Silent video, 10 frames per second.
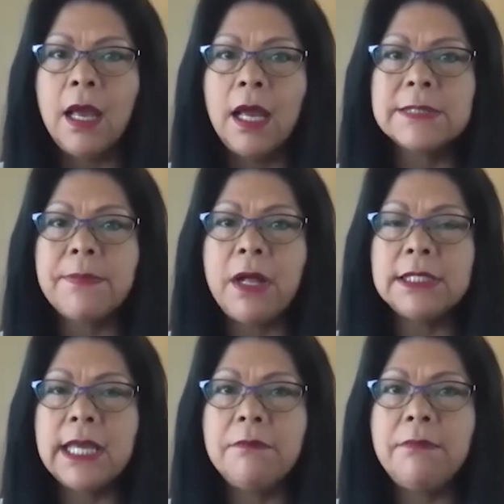A
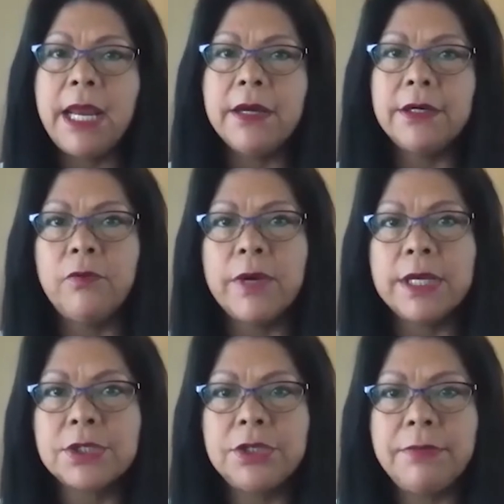small-town mayor in
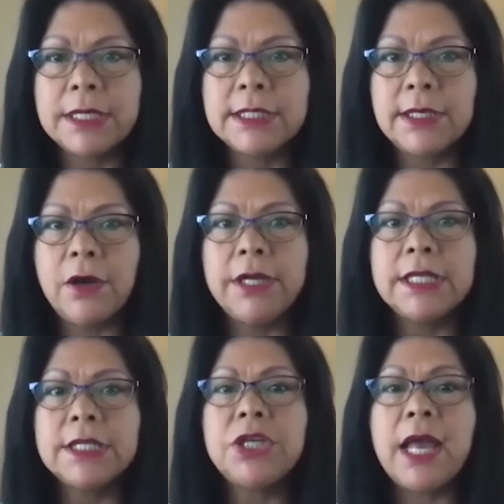western New Mexico
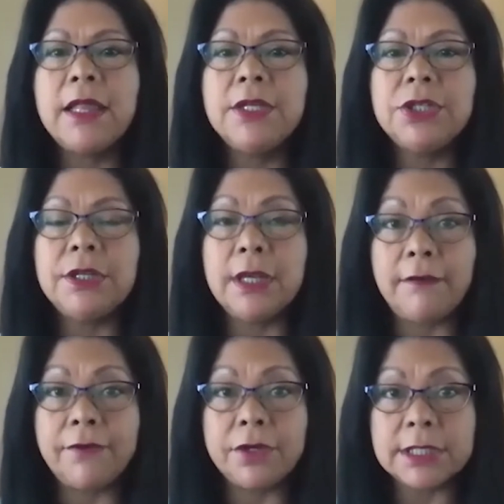is challenging the
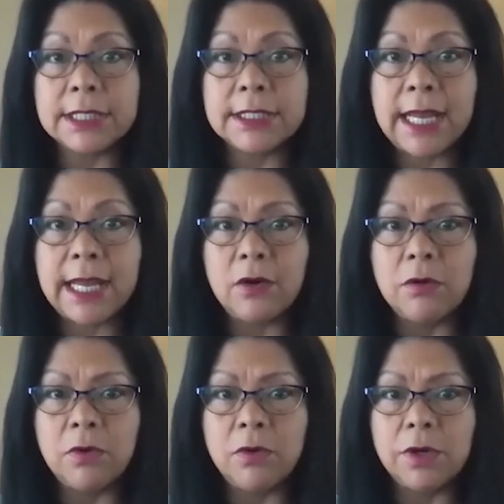governor's
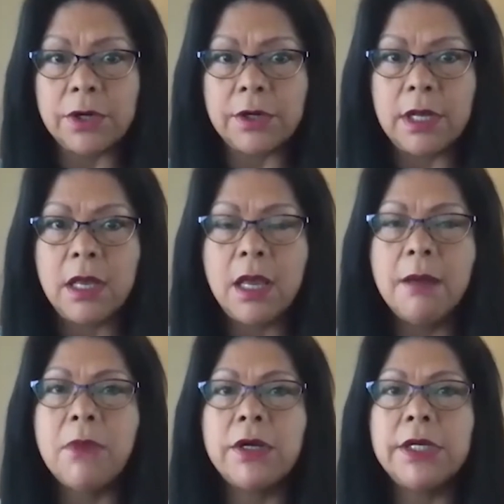stay-at-home order.
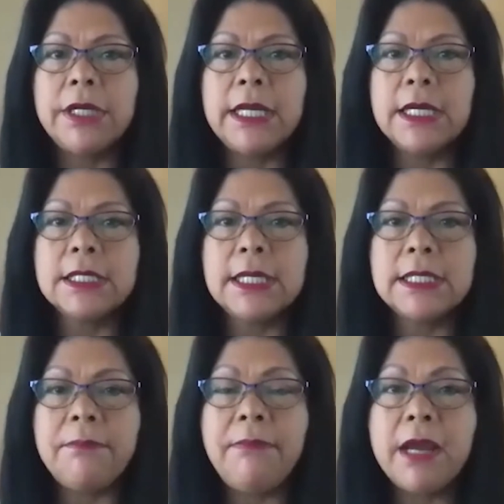Martin Hicks
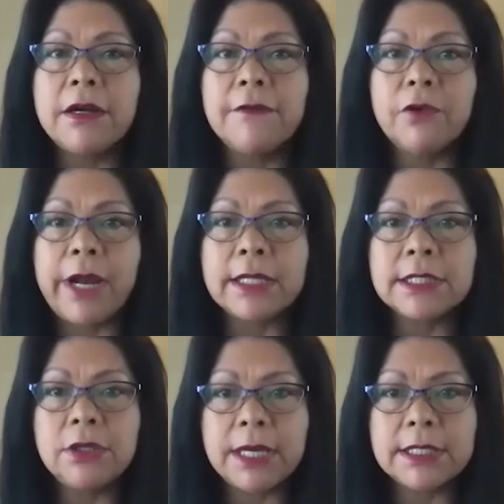is the mayor of
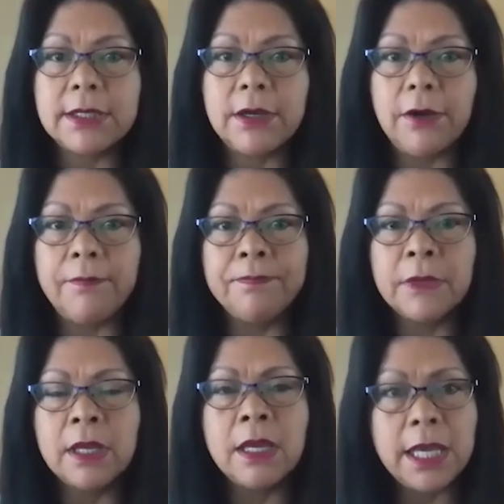Grants, New Mexico.
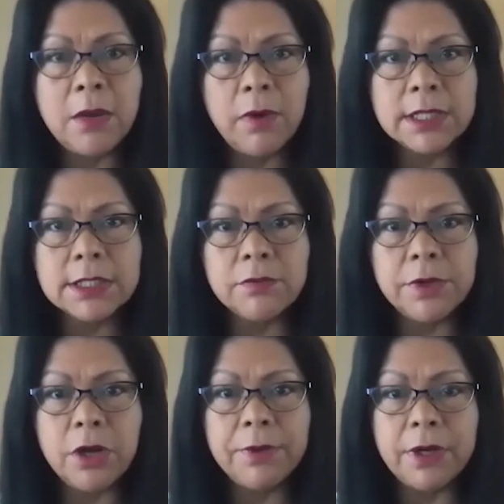He wants to
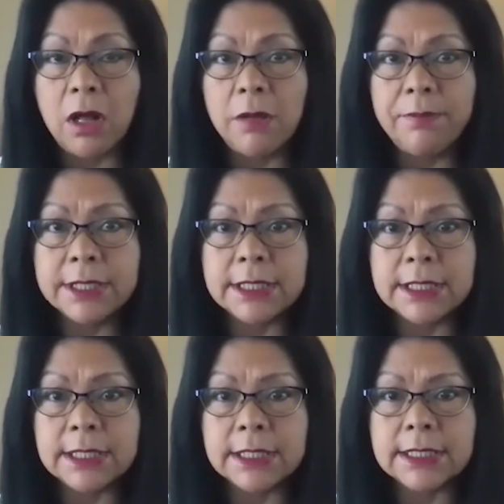reopen all
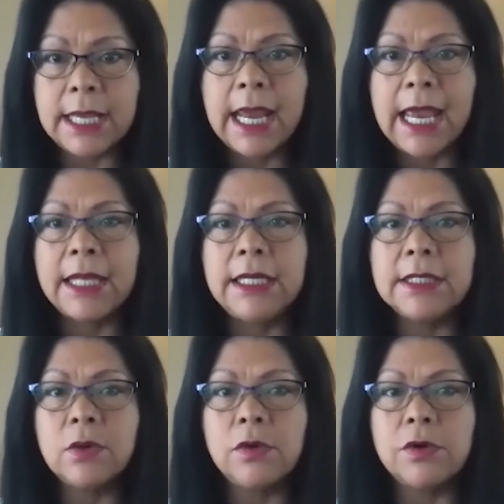businesses, and
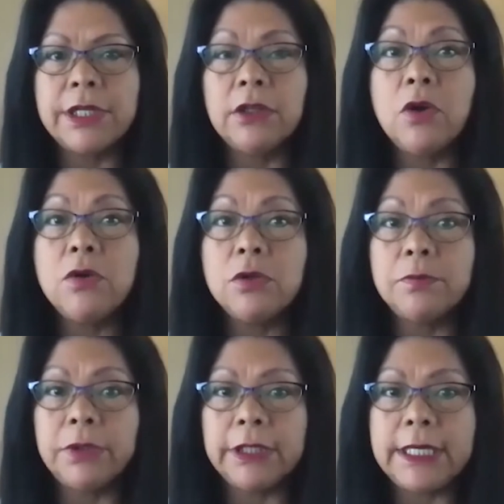he's ordering
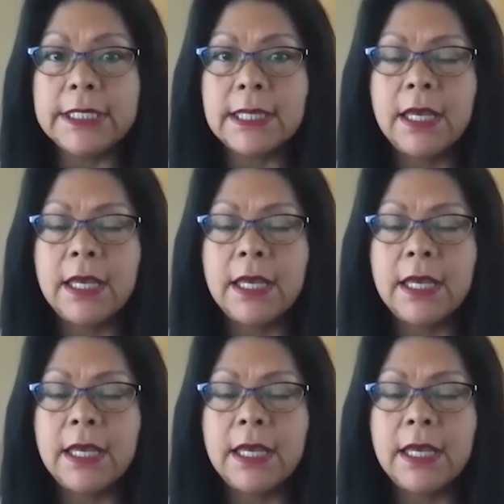local police